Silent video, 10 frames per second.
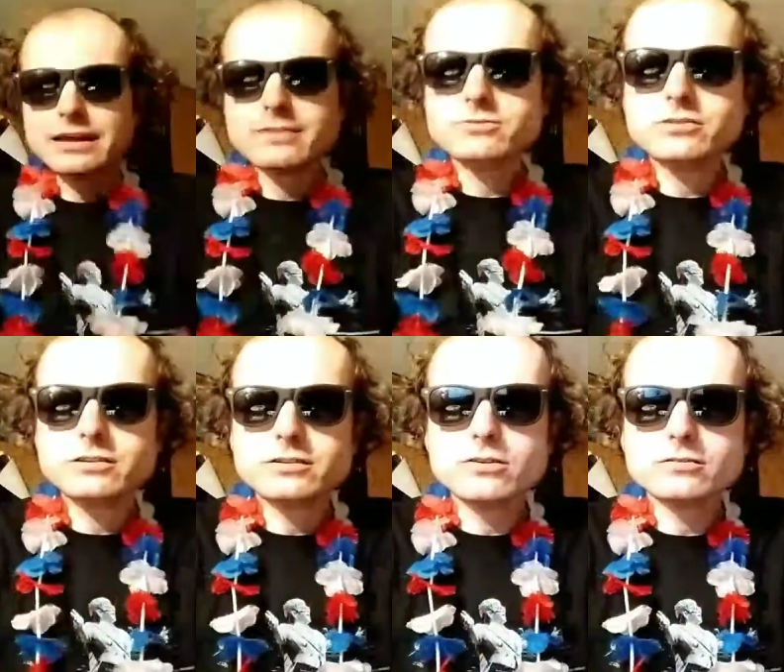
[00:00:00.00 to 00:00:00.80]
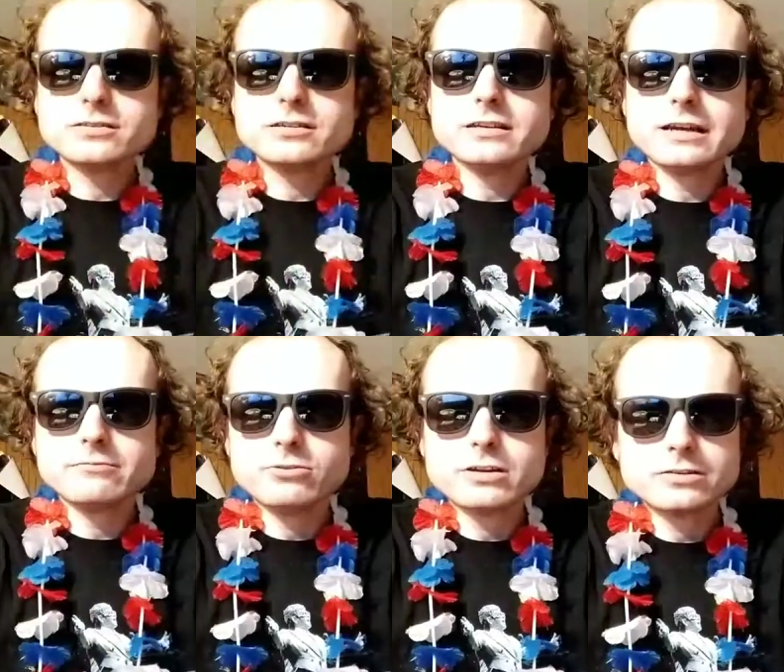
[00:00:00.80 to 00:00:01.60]
As you can all see,
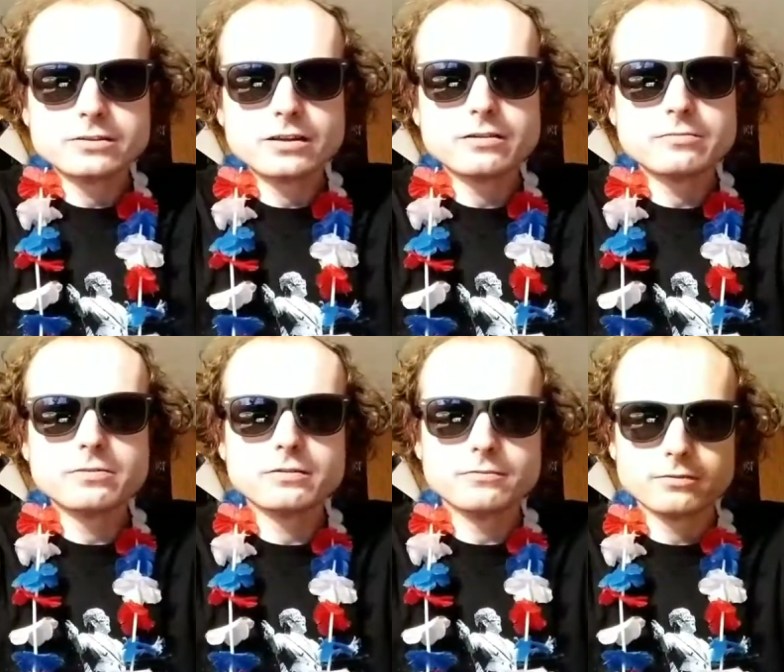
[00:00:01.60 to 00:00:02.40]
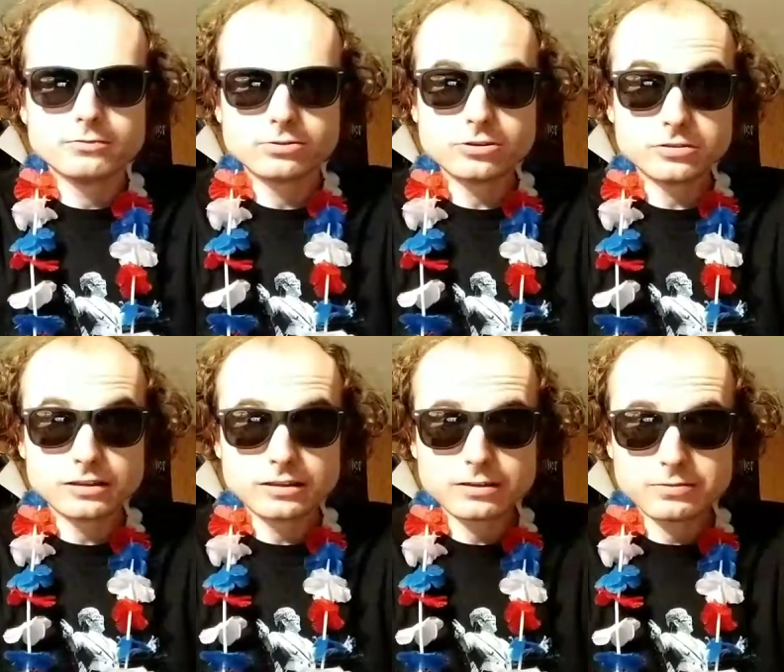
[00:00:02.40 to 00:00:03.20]
I'm dressed up just
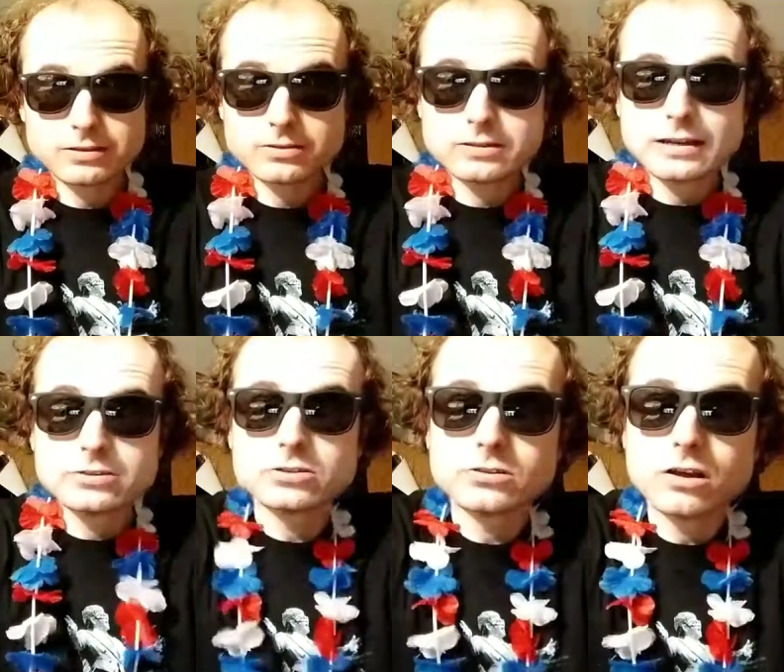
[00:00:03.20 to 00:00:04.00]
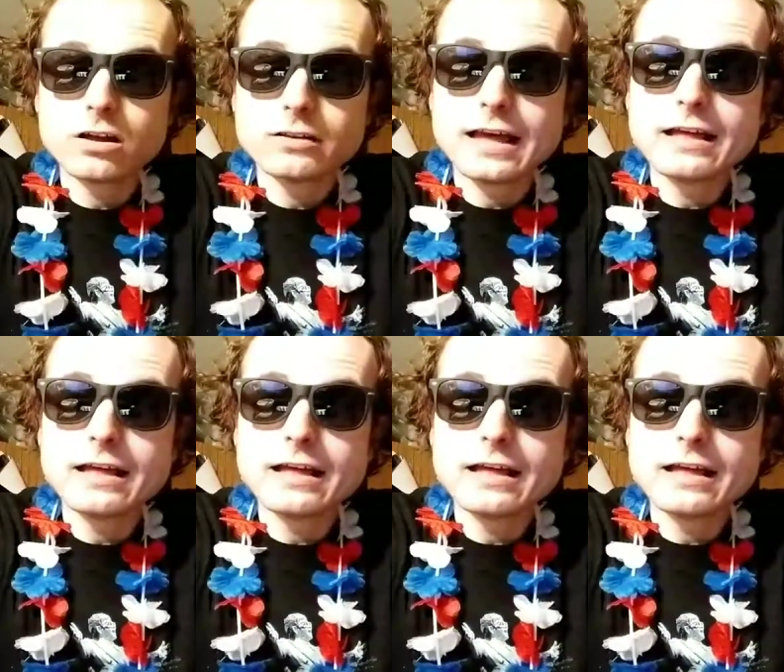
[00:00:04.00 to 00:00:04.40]
like this because I just saw